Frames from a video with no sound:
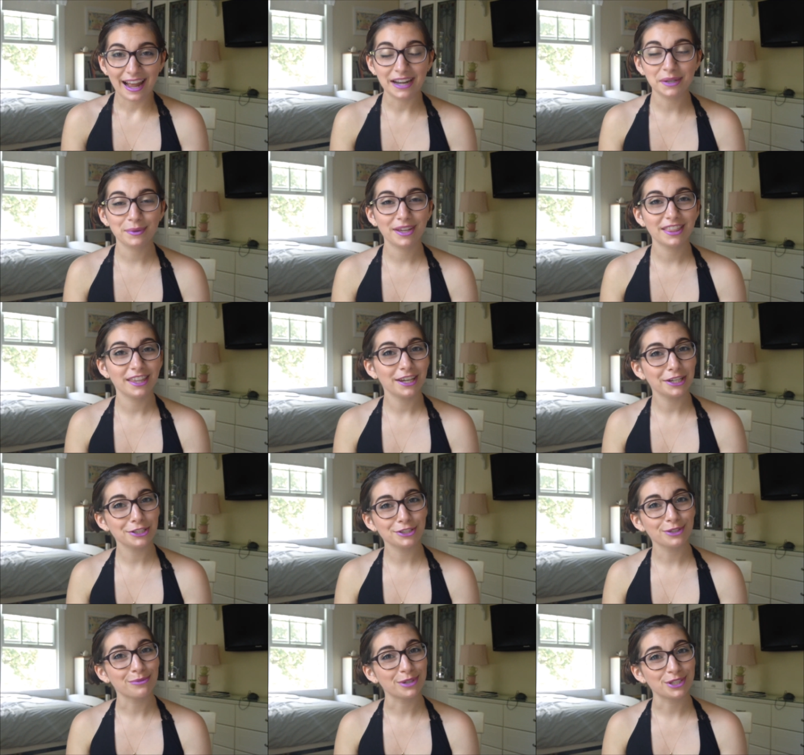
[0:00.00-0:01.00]
Anyway, thank
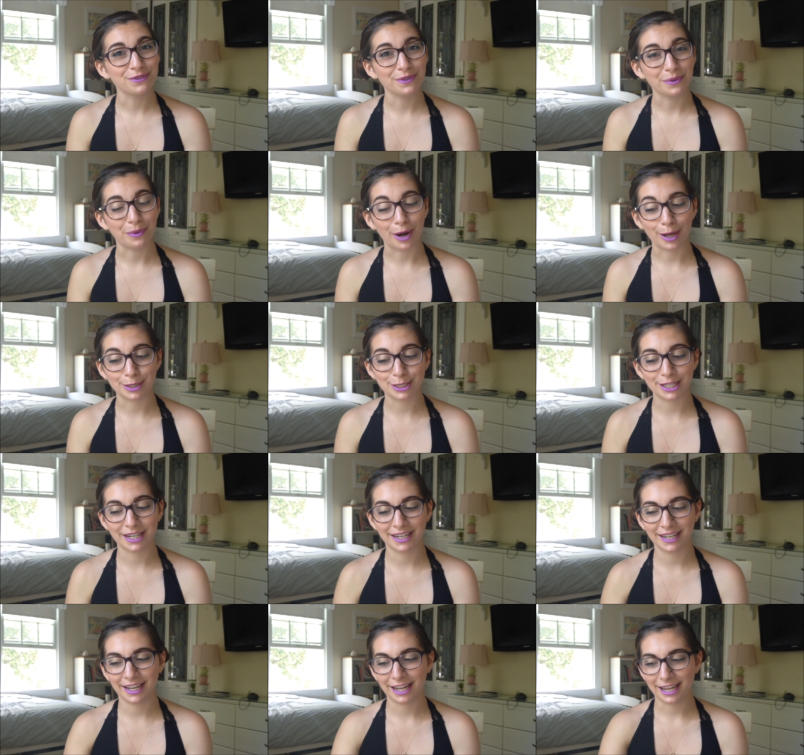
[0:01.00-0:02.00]
you so much for
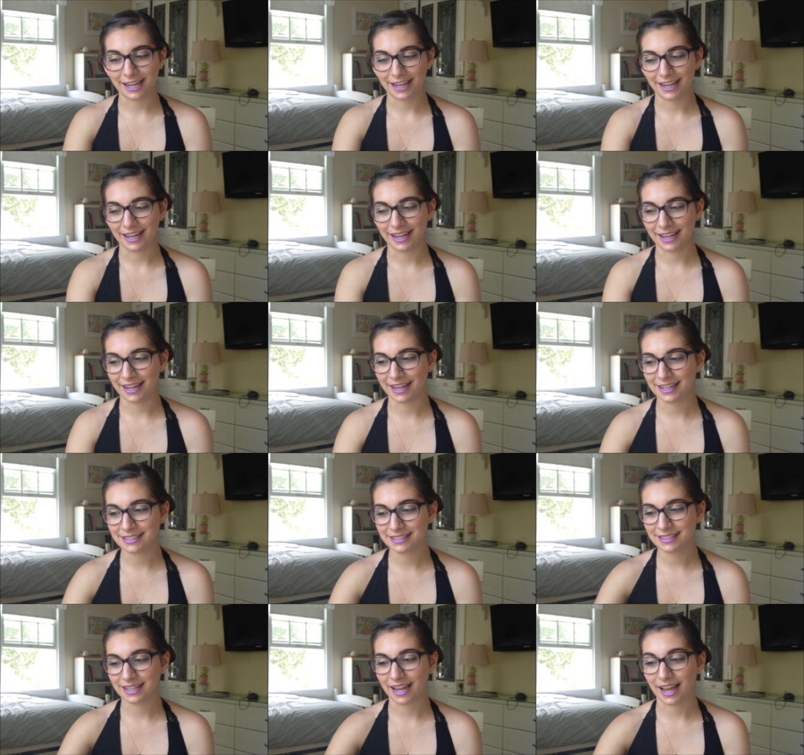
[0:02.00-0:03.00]
watching,
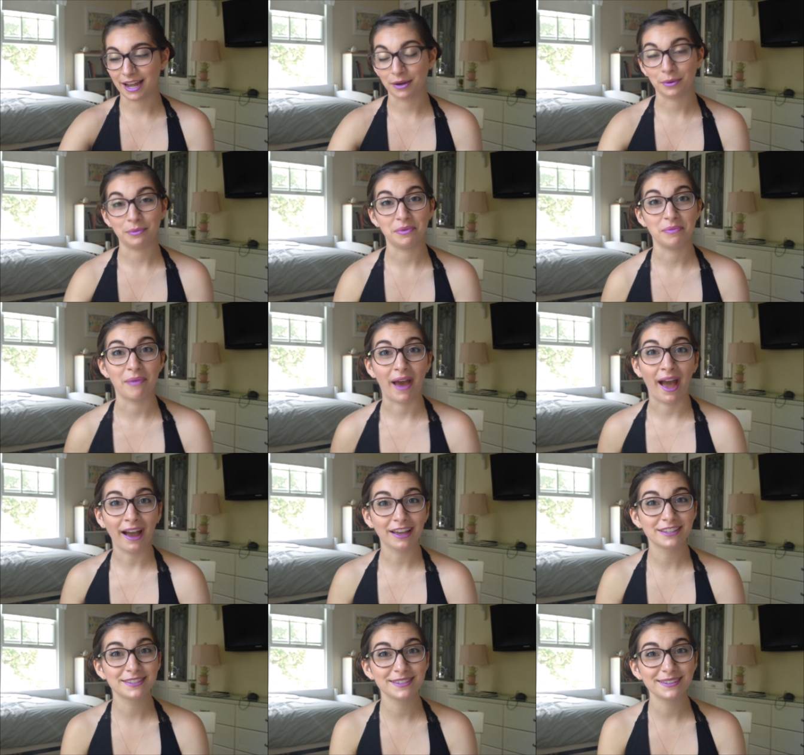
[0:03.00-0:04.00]
and I will be
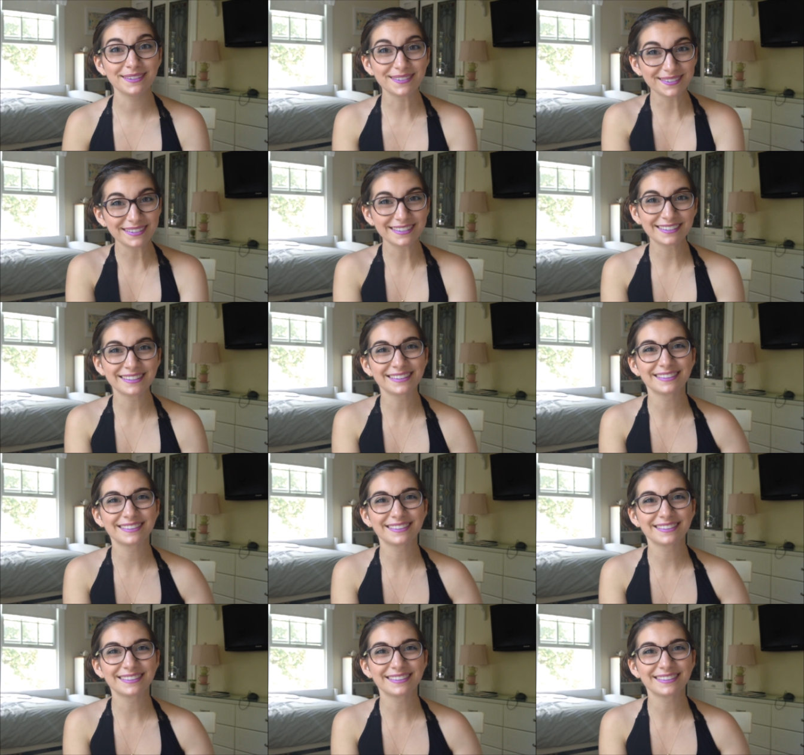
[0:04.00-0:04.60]
back soon.